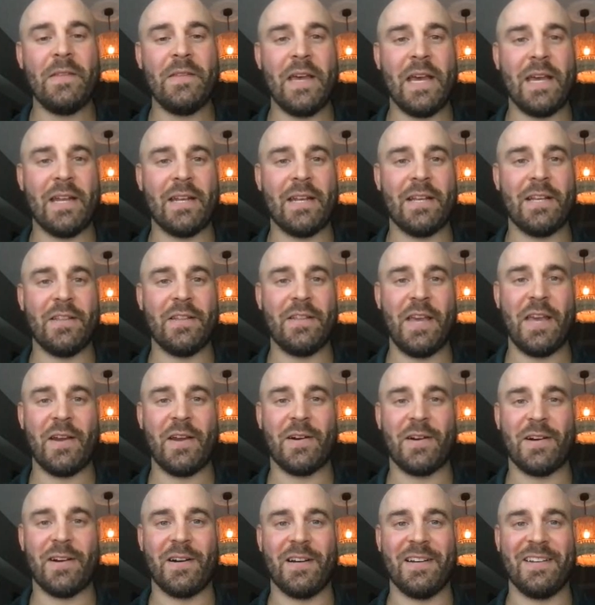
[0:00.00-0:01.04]
that they
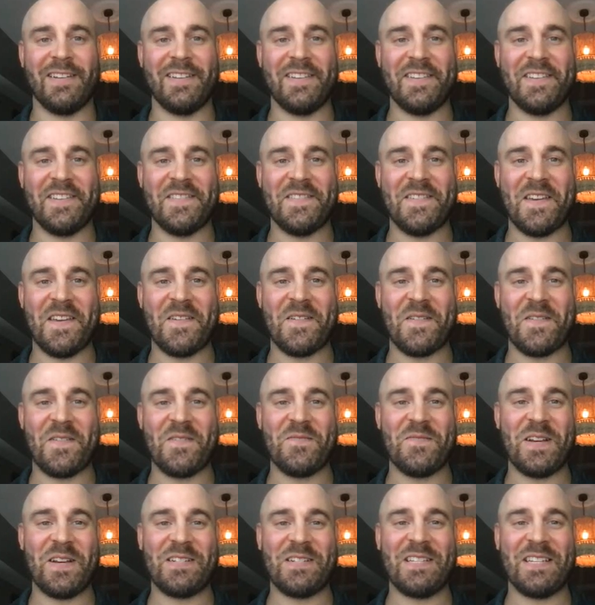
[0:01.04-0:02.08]
are
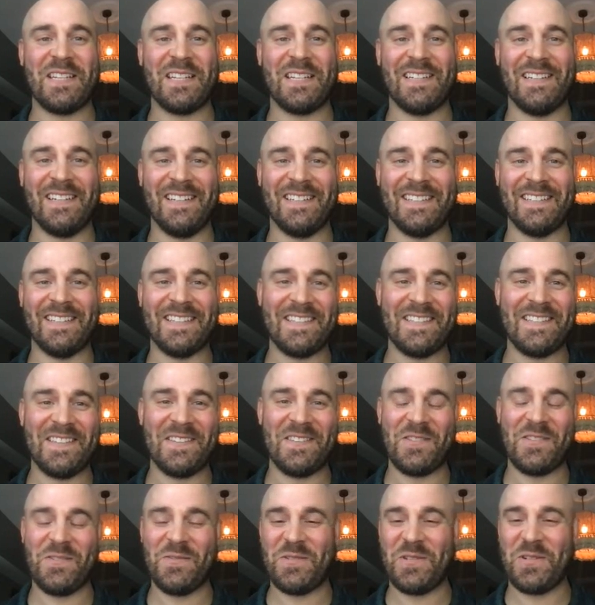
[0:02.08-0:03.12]
inventing
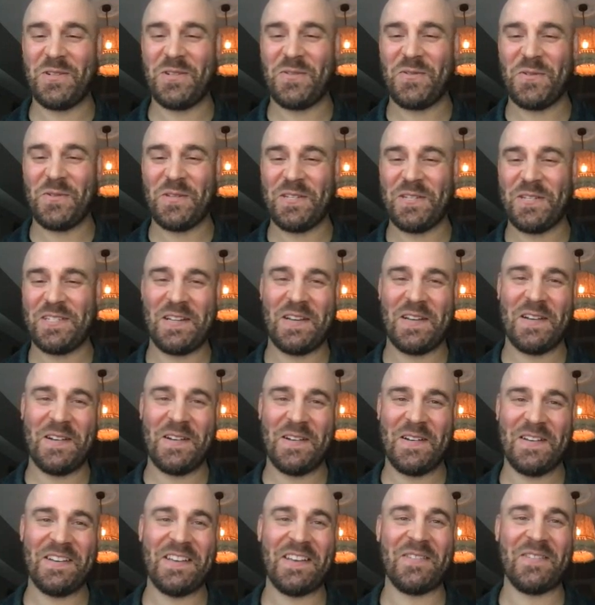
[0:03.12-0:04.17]
the uses for this on
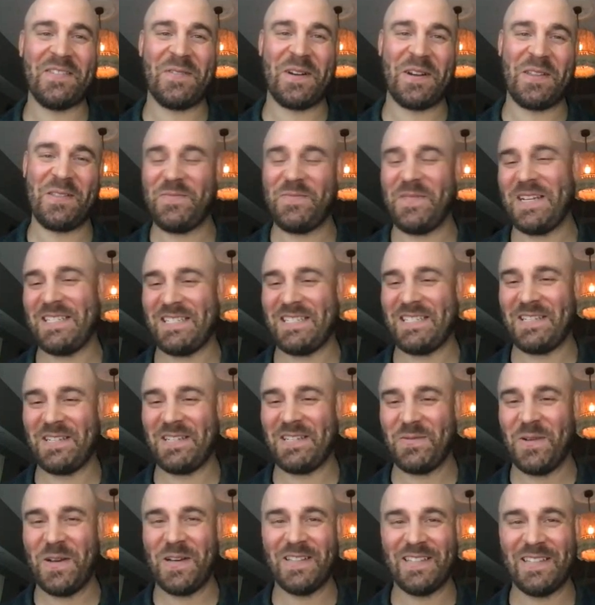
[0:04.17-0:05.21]
a regular basis
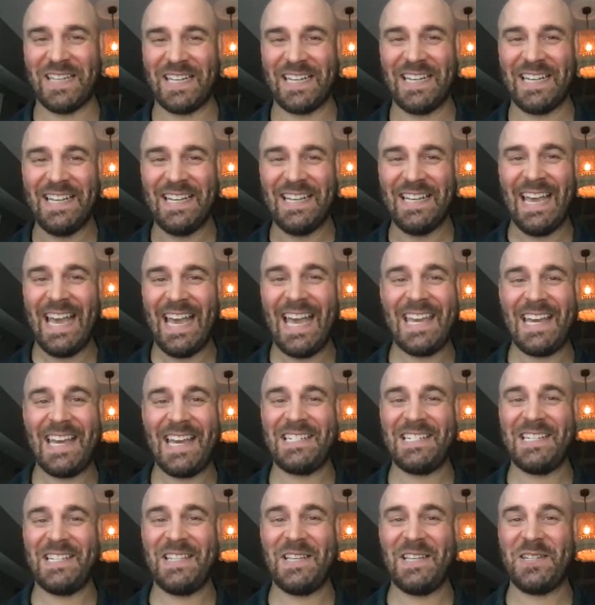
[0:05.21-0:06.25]
as well. Like, hey,
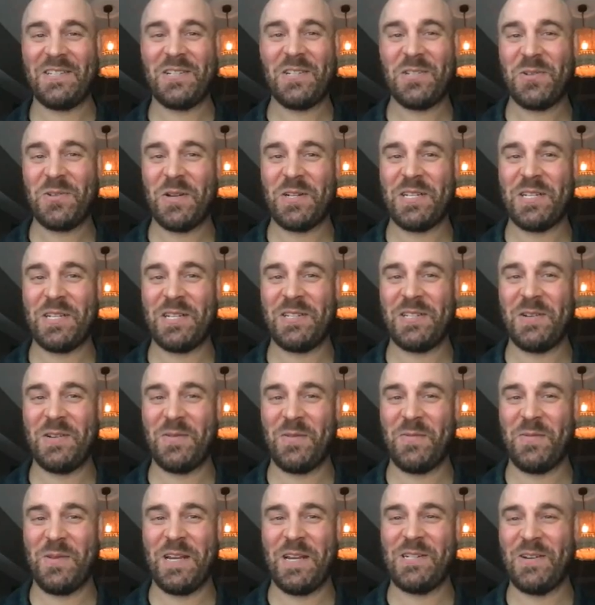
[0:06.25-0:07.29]
I did this, so I tested
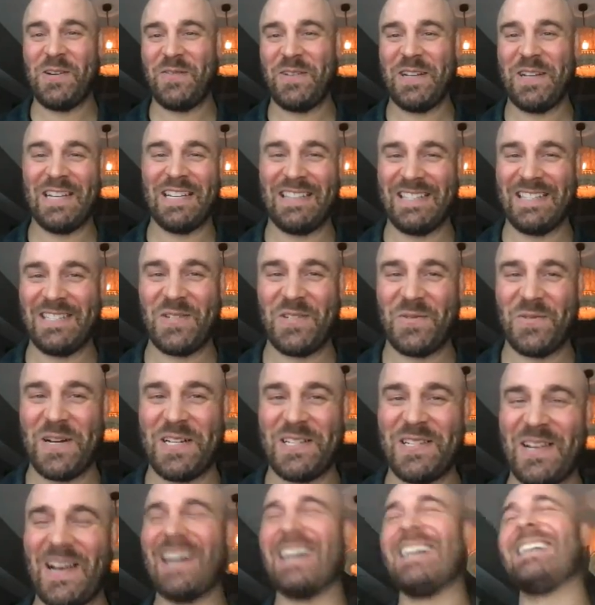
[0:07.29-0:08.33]
it with my HRV, and this is
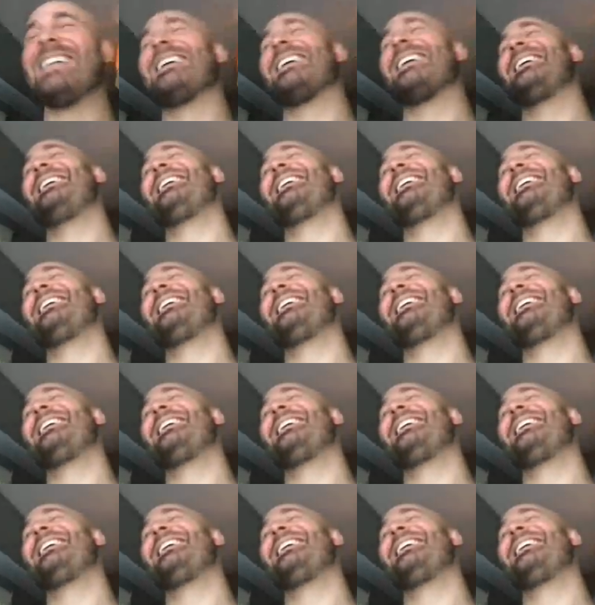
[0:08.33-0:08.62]
what I saw.